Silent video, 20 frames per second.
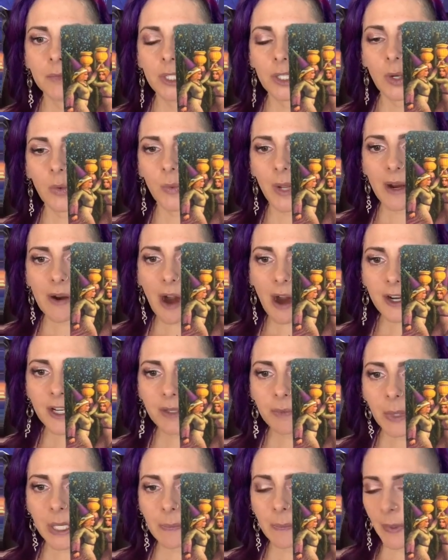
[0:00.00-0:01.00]
You know, where are
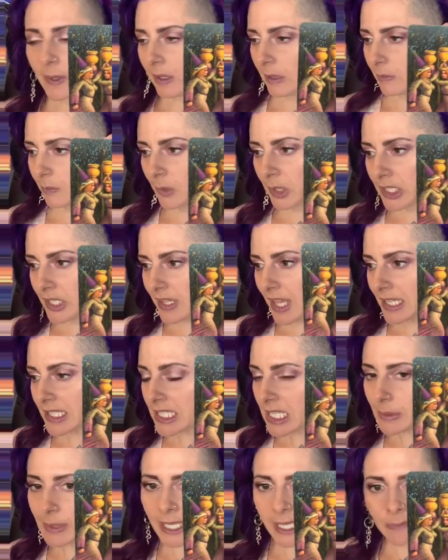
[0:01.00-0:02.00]
your people? What are they
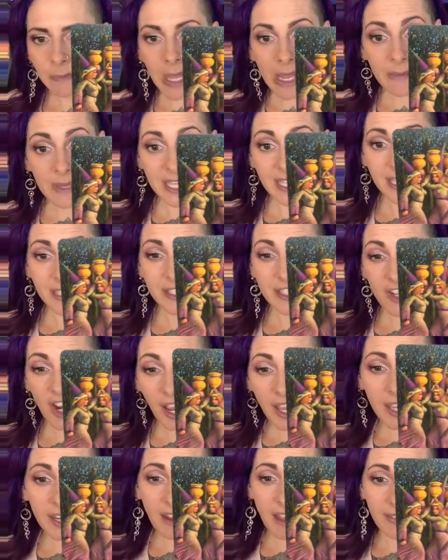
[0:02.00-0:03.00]
doing? Maybe you need to
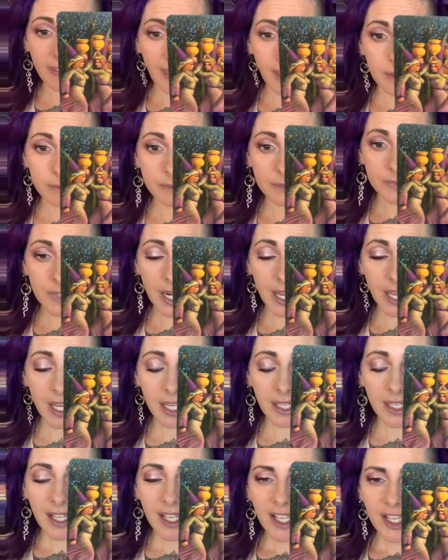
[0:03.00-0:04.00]
check in on them,
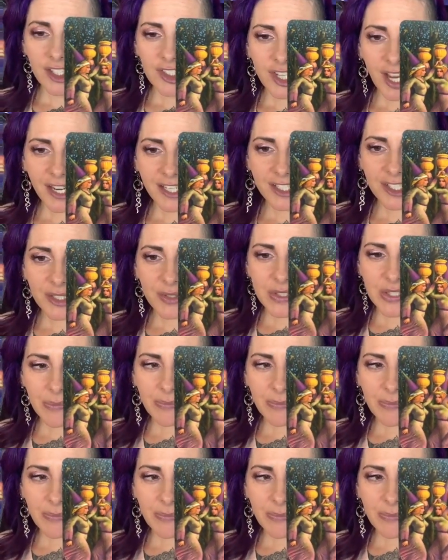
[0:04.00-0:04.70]
right? Try to do